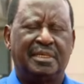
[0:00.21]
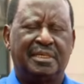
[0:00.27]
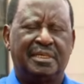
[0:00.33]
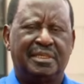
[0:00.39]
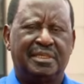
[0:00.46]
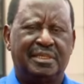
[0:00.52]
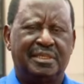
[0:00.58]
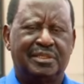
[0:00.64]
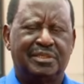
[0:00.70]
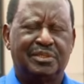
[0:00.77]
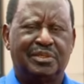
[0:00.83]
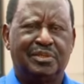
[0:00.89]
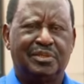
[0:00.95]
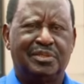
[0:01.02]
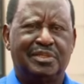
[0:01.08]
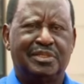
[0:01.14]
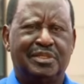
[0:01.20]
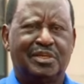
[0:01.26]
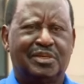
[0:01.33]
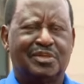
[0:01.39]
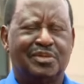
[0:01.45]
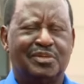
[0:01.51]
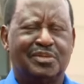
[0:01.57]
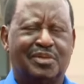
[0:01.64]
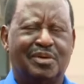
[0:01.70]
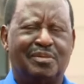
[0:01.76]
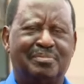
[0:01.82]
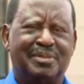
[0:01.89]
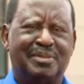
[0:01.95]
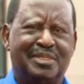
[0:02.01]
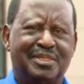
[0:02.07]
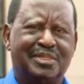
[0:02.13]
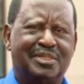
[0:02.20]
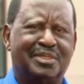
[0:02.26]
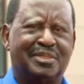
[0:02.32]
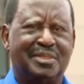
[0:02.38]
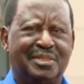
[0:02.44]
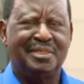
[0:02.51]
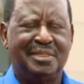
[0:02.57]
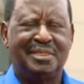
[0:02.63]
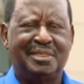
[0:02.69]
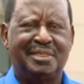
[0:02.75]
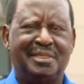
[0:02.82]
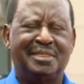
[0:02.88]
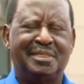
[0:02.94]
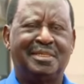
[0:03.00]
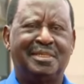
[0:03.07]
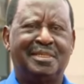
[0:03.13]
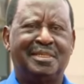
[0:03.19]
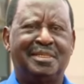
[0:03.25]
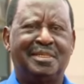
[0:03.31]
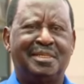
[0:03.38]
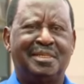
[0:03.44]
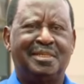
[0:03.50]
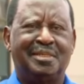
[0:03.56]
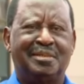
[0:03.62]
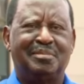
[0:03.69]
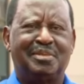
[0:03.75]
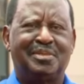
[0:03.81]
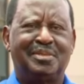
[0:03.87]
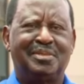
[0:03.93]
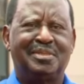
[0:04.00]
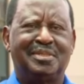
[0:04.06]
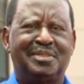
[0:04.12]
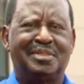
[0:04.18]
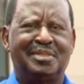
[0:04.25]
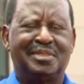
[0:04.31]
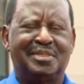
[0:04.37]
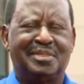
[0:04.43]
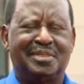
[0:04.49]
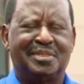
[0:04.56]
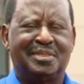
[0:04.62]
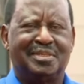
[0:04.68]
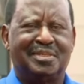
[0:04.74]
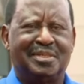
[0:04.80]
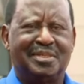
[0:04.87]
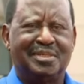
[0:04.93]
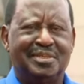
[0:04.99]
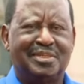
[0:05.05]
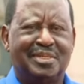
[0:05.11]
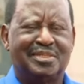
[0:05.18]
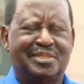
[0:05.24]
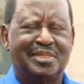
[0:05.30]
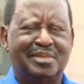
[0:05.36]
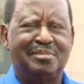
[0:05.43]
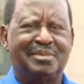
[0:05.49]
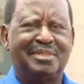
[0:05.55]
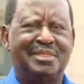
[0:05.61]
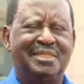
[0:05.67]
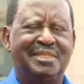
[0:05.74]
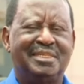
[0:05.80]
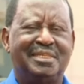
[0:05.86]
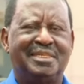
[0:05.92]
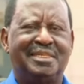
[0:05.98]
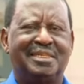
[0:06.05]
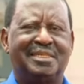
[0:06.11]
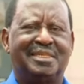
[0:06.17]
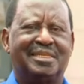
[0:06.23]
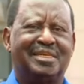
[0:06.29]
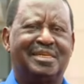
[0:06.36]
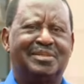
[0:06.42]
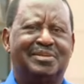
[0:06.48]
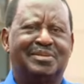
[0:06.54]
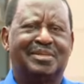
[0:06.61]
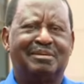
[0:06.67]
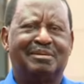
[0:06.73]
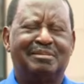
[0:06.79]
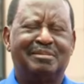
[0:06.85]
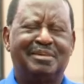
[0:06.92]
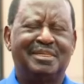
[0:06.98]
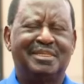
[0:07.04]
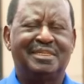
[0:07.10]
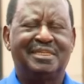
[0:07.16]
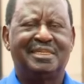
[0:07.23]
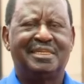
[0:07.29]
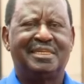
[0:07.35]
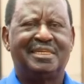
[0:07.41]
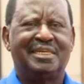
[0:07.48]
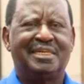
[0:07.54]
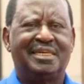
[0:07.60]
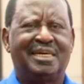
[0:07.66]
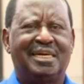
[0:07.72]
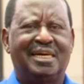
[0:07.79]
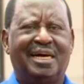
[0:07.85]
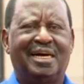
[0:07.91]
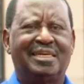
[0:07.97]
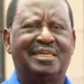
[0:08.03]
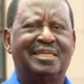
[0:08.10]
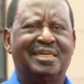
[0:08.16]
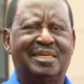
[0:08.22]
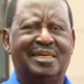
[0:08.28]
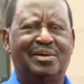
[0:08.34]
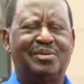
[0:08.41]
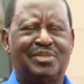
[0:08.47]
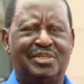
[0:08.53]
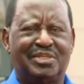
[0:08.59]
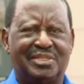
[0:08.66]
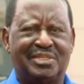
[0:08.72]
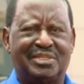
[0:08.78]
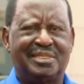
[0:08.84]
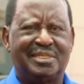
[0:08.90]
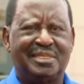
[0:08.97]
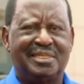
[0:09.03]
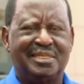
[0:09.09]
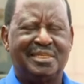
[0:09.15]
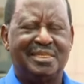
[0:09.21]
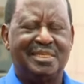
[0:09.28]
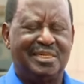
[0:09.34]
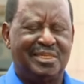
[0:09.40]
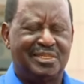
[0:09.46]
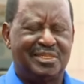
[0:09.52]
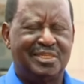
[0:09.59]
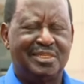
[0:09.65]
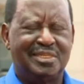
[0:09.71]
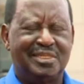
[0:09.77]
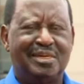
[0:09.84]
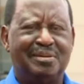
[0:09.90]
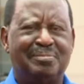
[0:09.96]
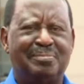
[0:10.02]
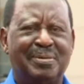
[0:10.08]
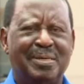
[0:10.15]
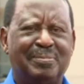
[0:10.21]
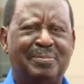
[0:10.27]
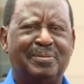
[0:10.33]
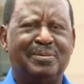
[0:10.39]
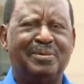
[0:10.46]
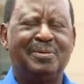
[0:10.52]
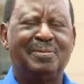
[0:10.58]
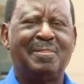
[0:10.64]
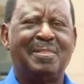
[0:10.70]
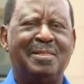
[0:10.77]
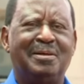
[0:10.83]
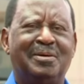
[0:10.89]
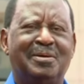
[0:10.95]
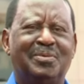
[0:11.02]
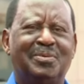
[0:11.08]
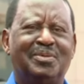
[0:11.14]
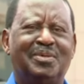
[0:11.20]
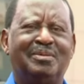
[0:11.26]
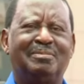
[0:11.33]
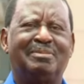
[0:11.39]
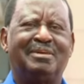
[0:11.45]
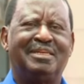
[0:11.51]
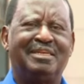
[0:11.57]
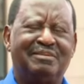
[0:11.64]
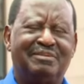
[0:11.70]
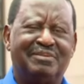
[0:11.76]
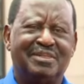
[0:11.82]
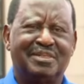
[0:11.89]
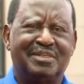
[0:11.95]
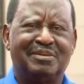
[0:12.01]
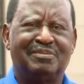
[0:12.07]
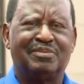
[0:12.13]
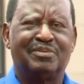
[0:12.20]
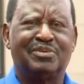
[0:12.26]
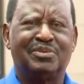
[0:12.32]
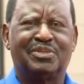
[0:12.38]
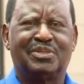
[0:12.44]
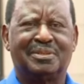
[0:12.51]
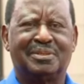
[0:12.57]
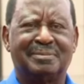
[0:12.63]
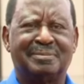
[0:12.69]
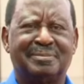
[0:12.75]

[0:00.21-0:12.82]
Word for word: There's a old competition between the National Assembly, the national government, and the counties. See, there are people who don't believe in devolution.